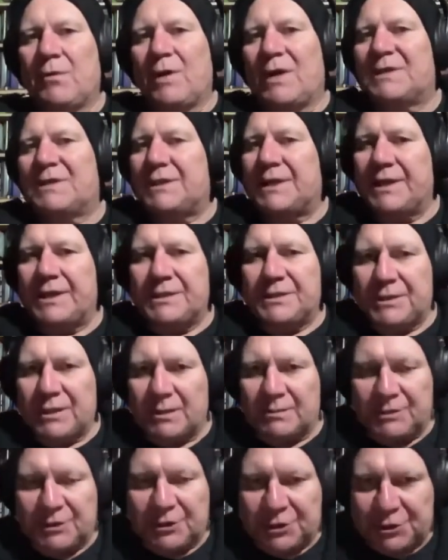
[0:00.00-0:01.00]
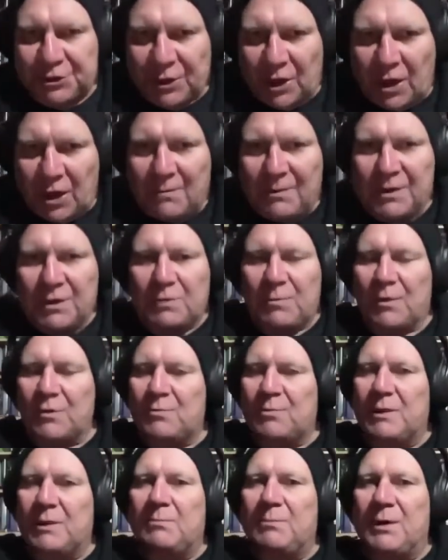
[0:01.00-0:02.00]
who I see in terms of shamans,
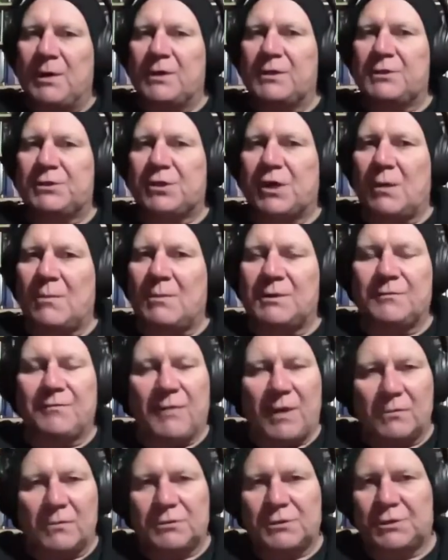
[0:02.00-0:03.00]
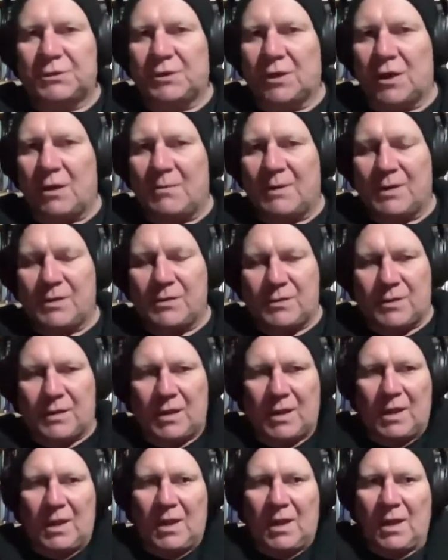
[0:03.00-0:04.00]
possibly bird shamans, vulture
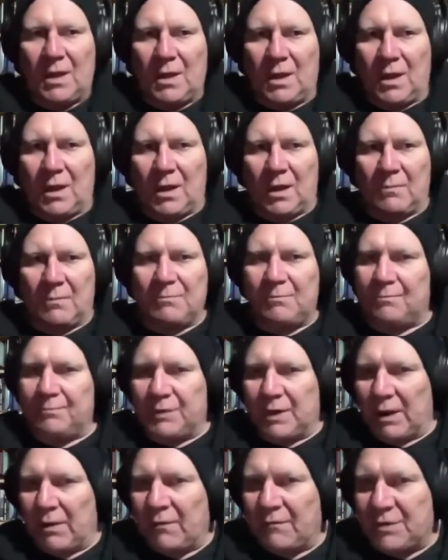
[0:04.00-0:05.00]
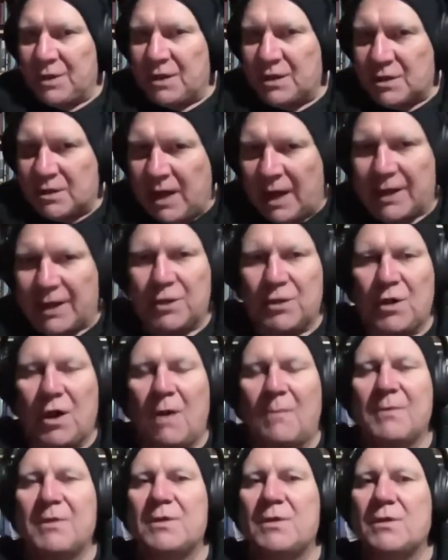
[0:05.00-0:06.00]
shamans, obviously snake
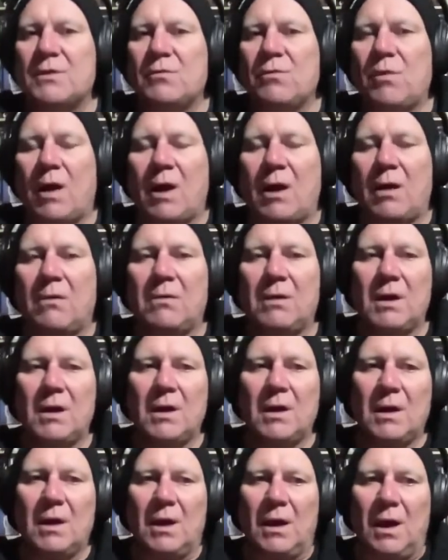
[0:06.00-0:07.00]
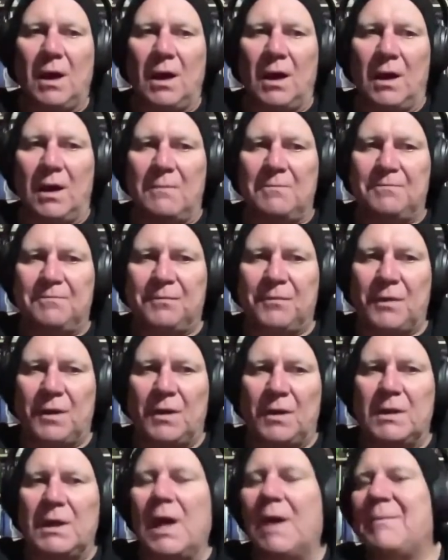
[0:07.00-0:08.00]
shamans as well,
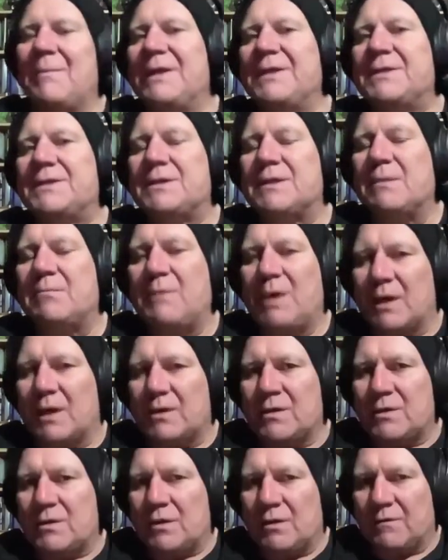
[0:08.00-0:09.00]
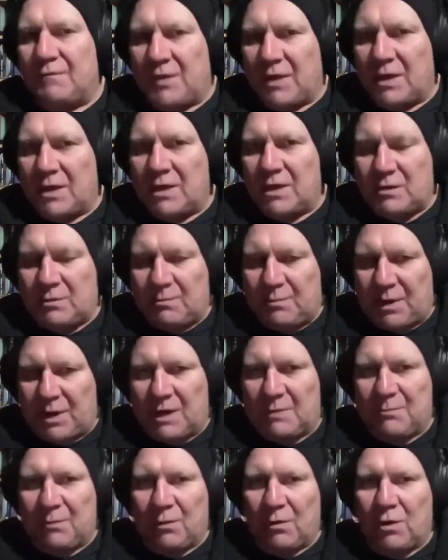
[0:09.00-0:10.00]
come into the midst of these
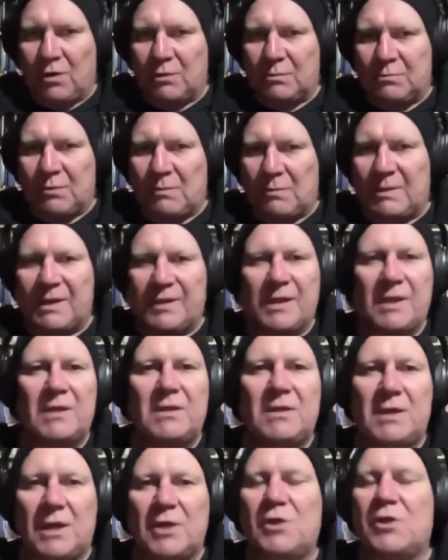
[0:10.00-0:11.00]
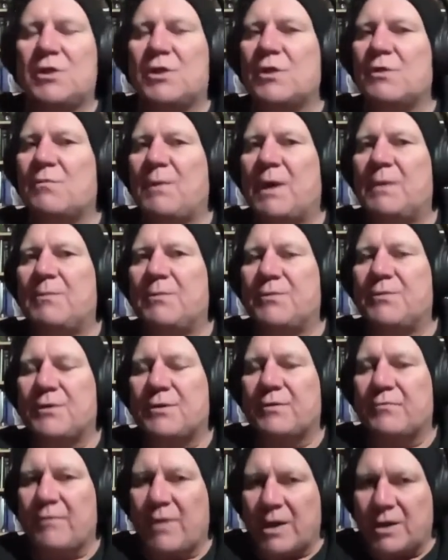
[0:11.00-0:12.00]
people who are probably the indigenous peoples
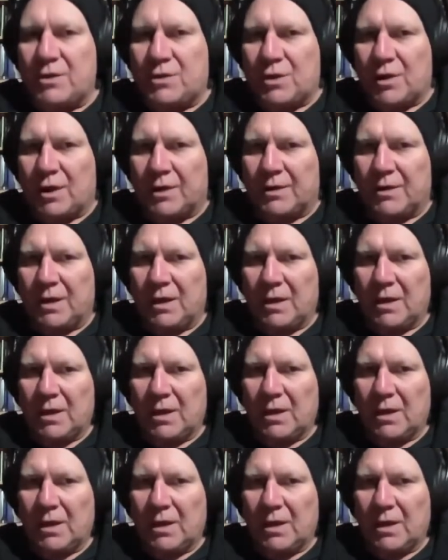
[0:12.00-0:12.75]
of the region.